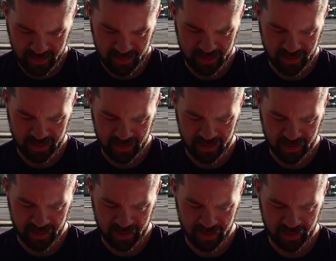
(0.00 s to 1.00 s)

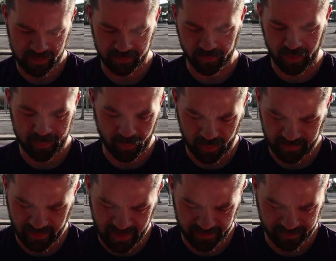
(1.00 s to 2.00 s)
And grip
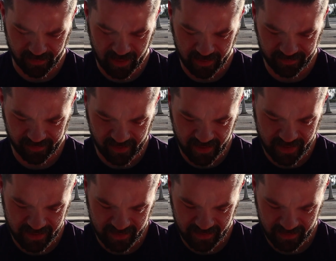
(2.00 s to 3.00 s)
one last rock
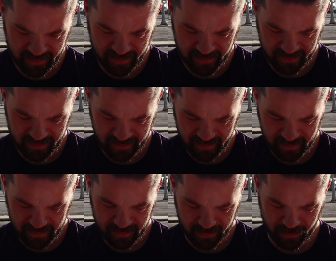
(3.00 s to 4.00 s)
slide.
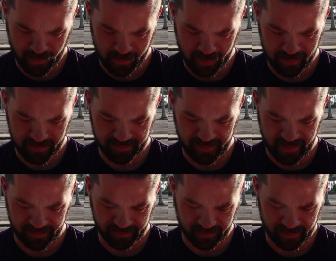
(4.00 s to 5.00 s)
Oh, I might miss the
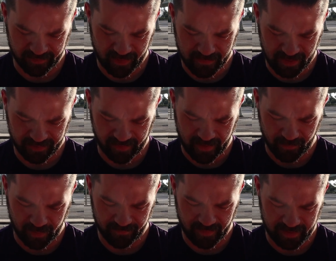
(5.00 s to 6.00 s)
excellent because I missed that
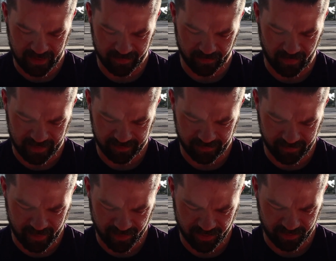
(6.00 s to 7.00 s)
one. If I can hit the rest of
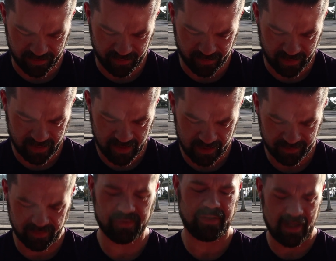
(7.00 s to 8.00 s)
them, I should still get an
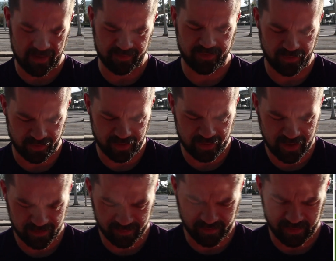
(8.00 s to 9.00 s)
excellent. Yes, still get an
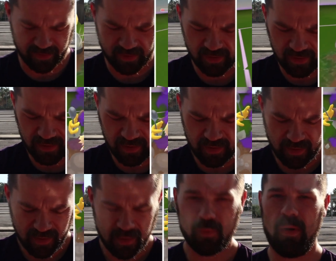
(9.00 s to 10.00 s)
excellent.
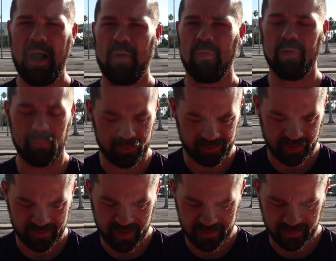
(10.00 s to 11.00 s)
Wow, we're almost going
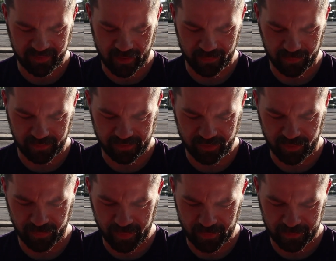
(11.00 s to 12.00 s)
to take this out with only
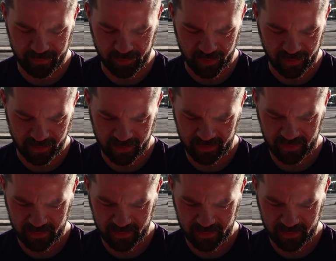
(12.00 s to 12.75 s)
two Pokemon.